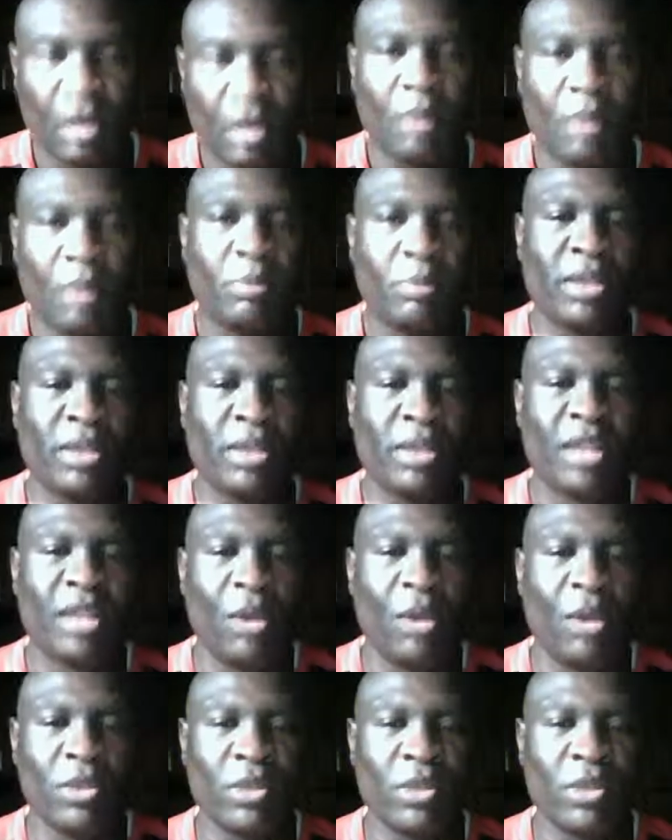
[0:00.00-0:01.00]
But
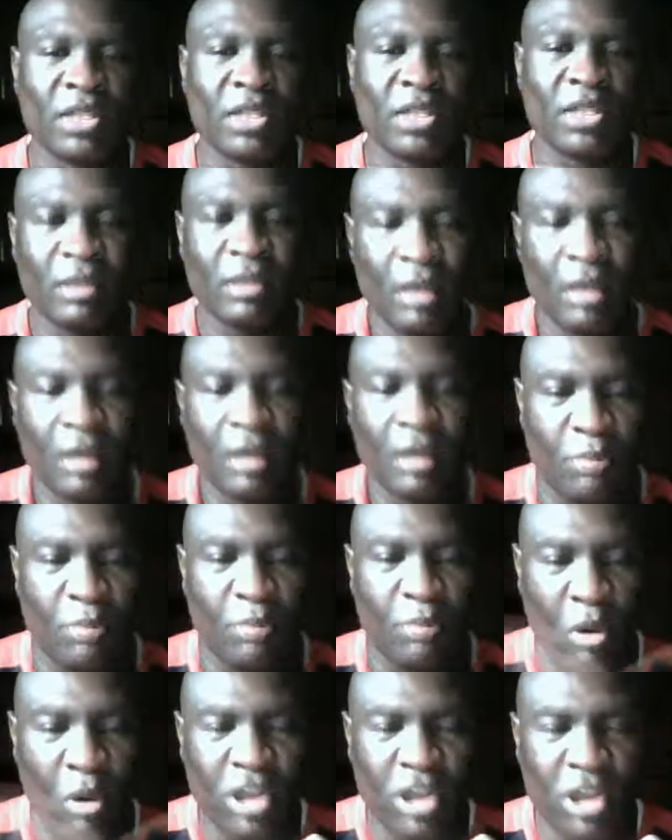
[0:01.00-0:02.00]
there was a, a
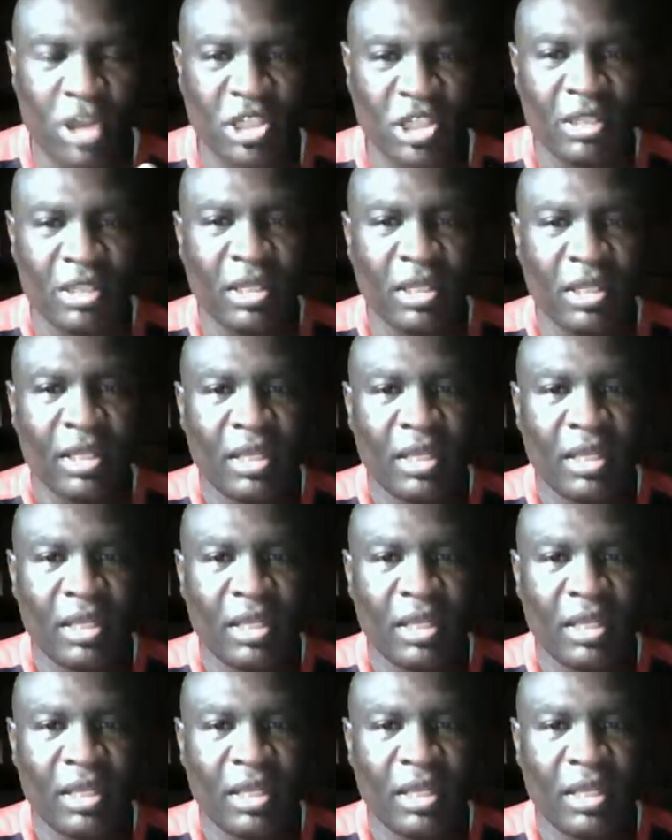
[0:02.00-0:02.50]
portion